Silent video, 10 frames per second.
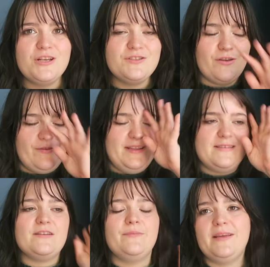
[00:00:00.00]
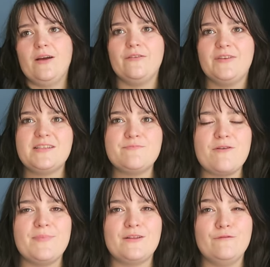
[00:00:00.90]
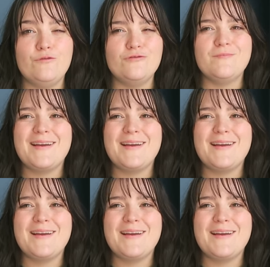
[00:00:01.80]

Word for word: So it's going to be kind of an experimental form.